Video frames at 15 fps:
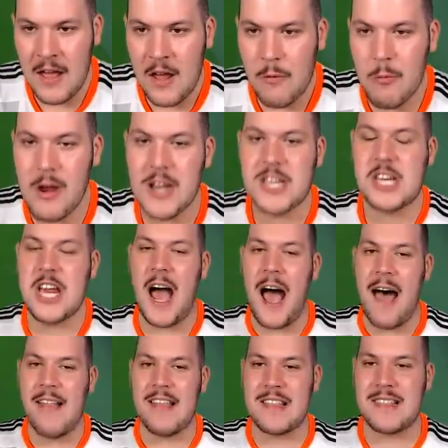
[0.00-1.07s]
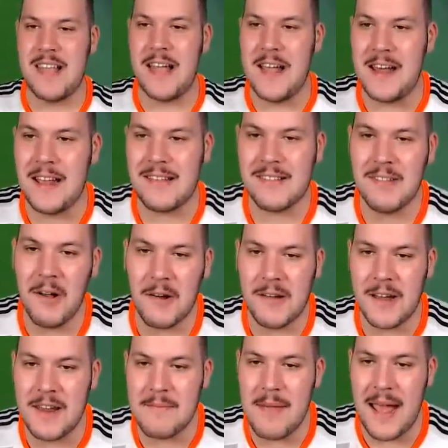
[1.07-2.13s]
Richarlison! It's not
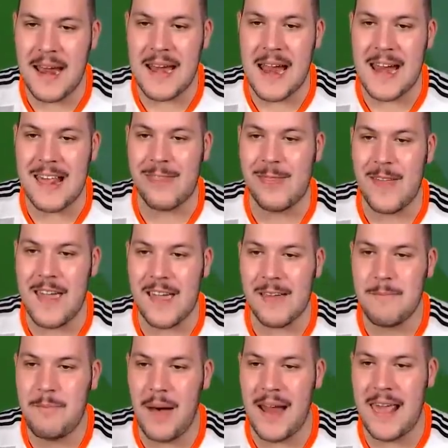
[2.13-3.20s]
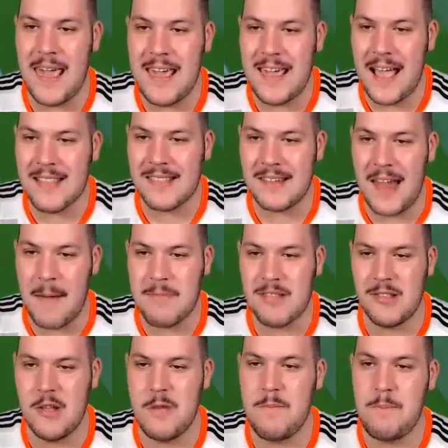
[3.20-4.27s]
going to mean anything, but he gets an
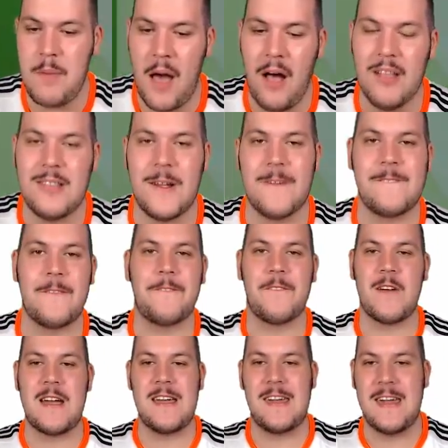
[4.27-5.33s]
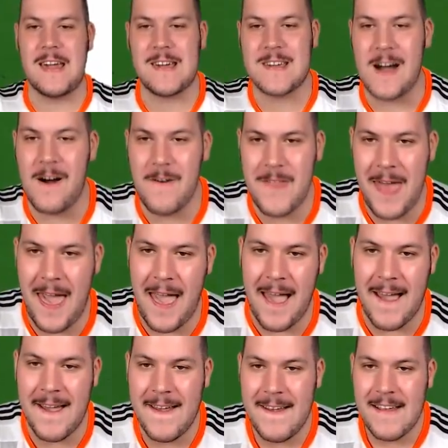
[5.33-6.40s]
absolute belter of a free kick goal there.